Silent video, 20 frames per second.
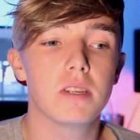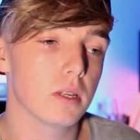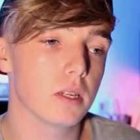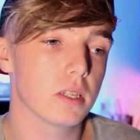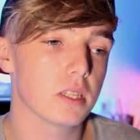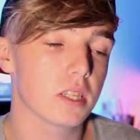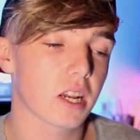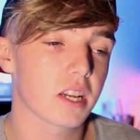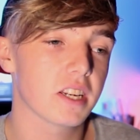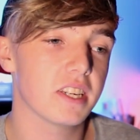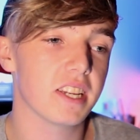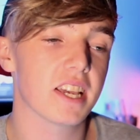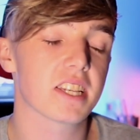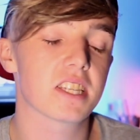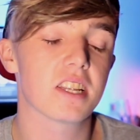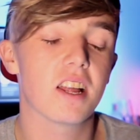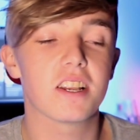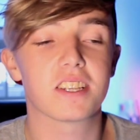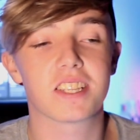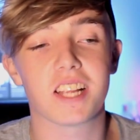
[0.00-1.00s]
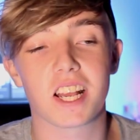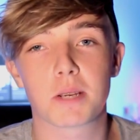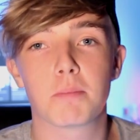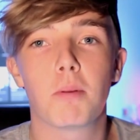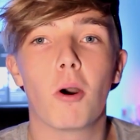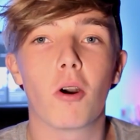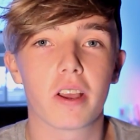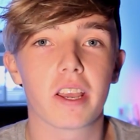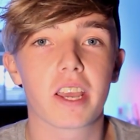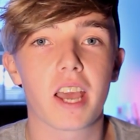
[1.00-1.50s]
it's like a DSLR /
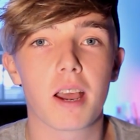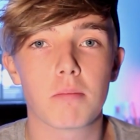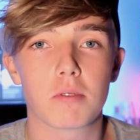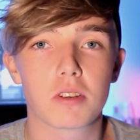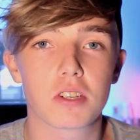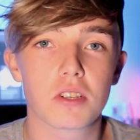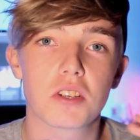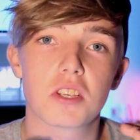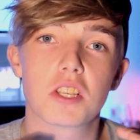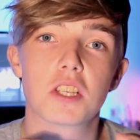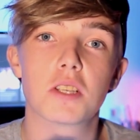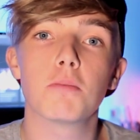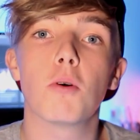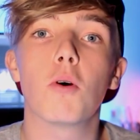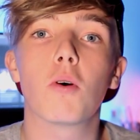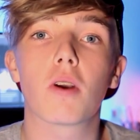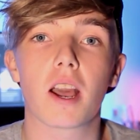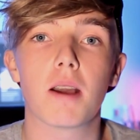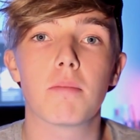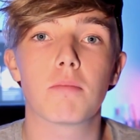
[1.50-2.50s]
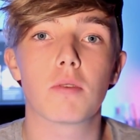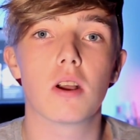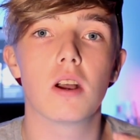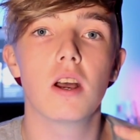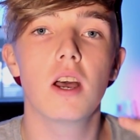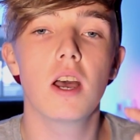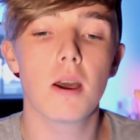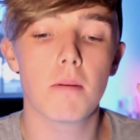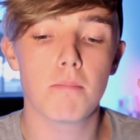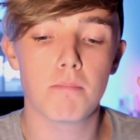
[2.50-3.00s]
pocket camera, so it's a small
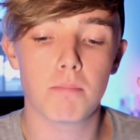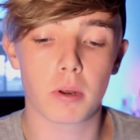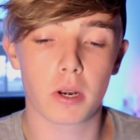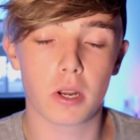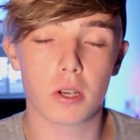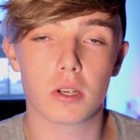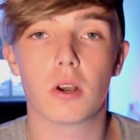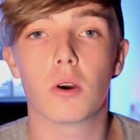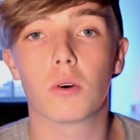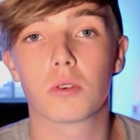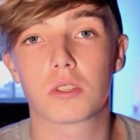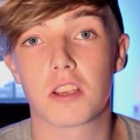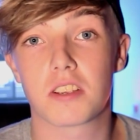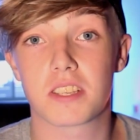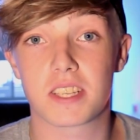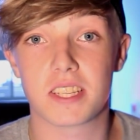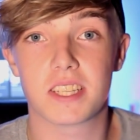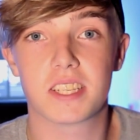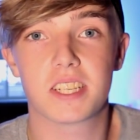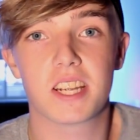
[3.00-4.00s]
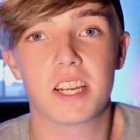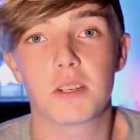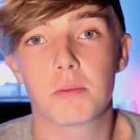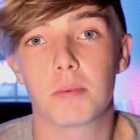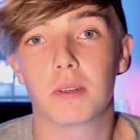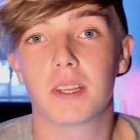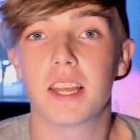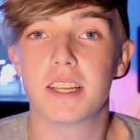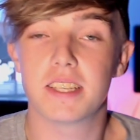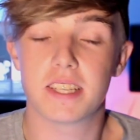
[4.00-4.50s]
camera, but it also has
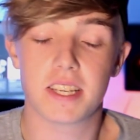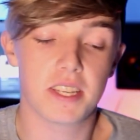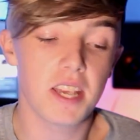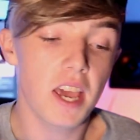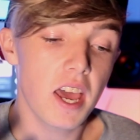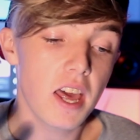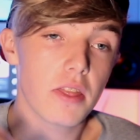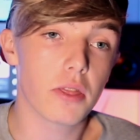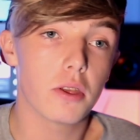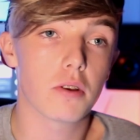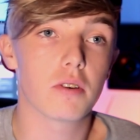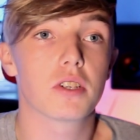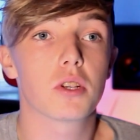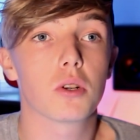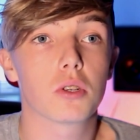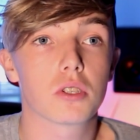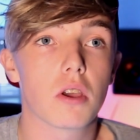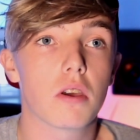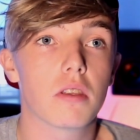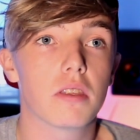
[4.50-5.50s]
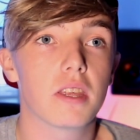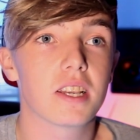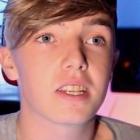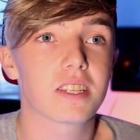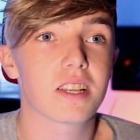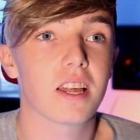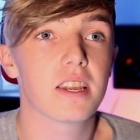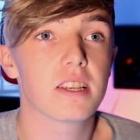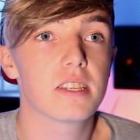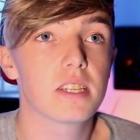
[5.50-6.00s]
interchangeable lenses. There is also
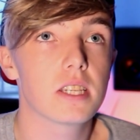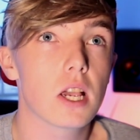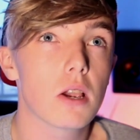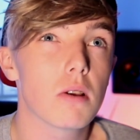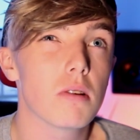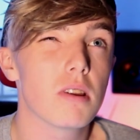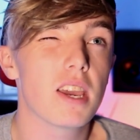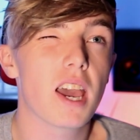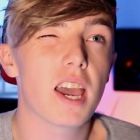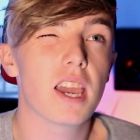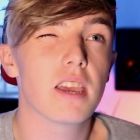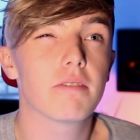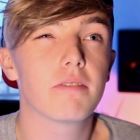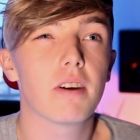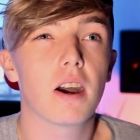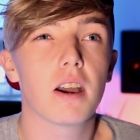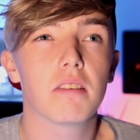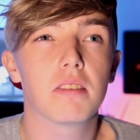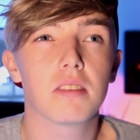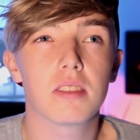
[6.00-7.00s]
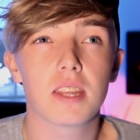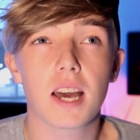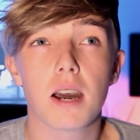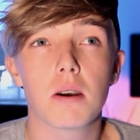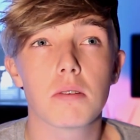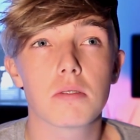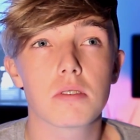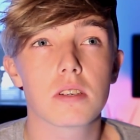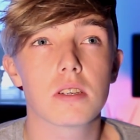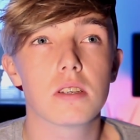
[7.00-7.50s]
things like the Sony
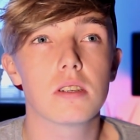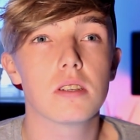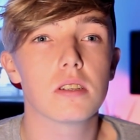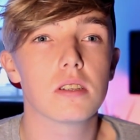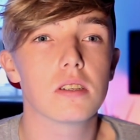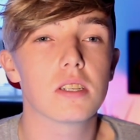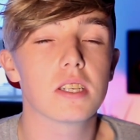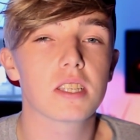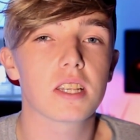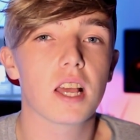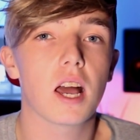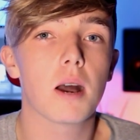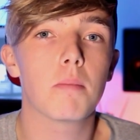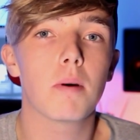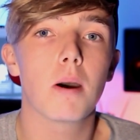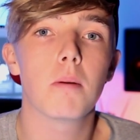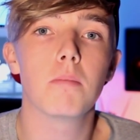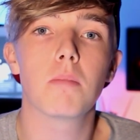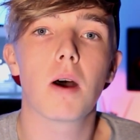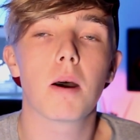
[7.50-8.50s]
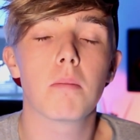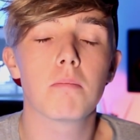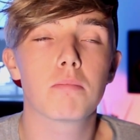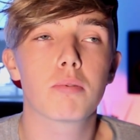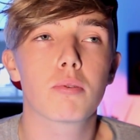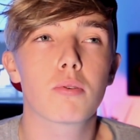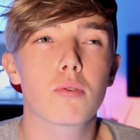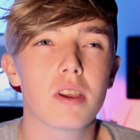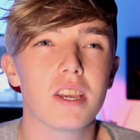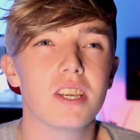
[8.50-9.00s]
A5000 and things like that, but I'm
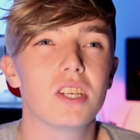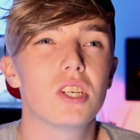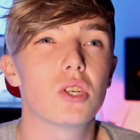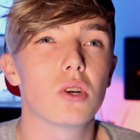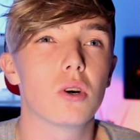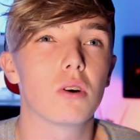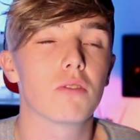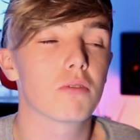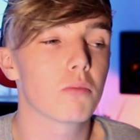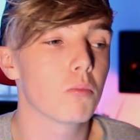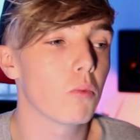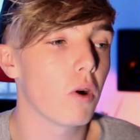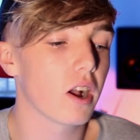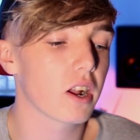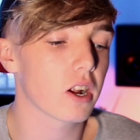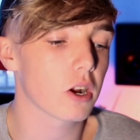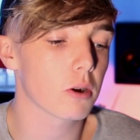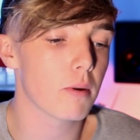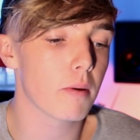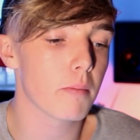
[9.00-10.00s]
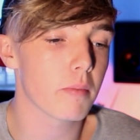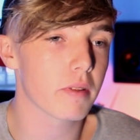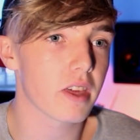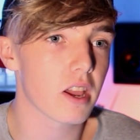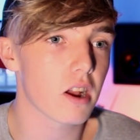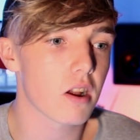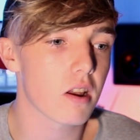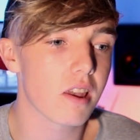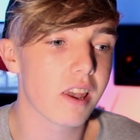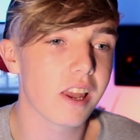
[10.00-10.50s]
pretty sure from what I can remember
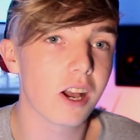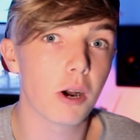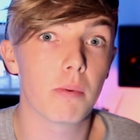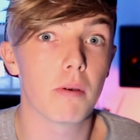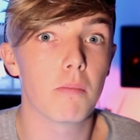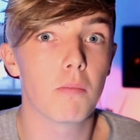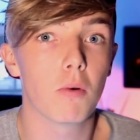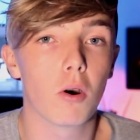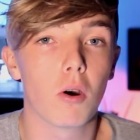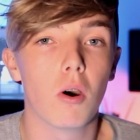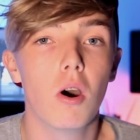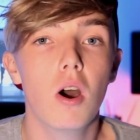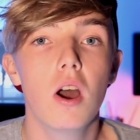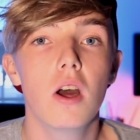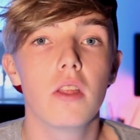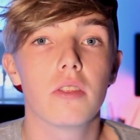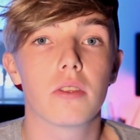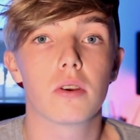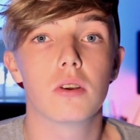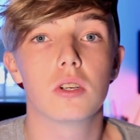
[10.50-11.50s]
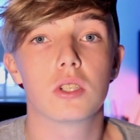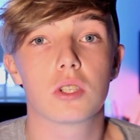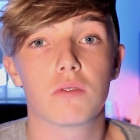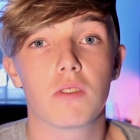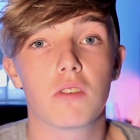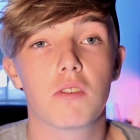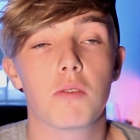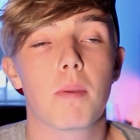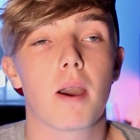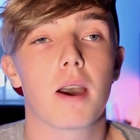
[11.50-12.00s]
they are a little bit more than
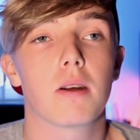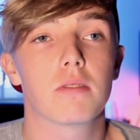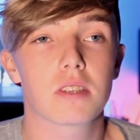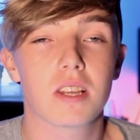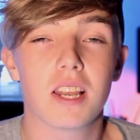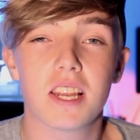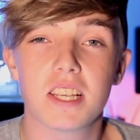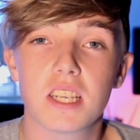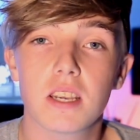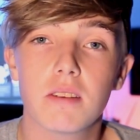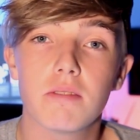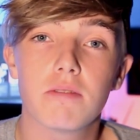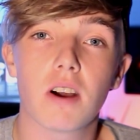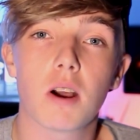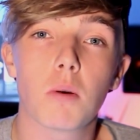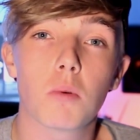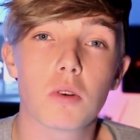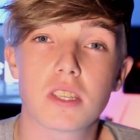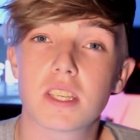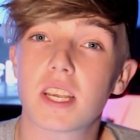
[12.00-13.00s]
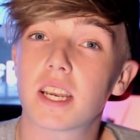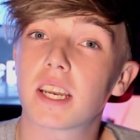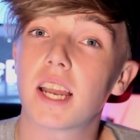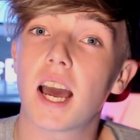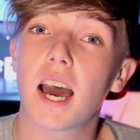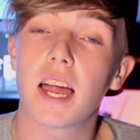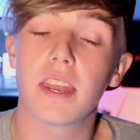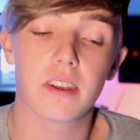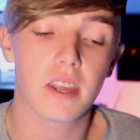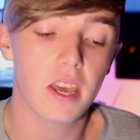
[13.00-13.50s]
£150, unless you can find one second
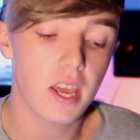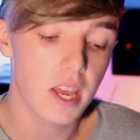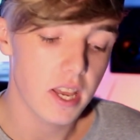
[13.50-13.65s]
hand.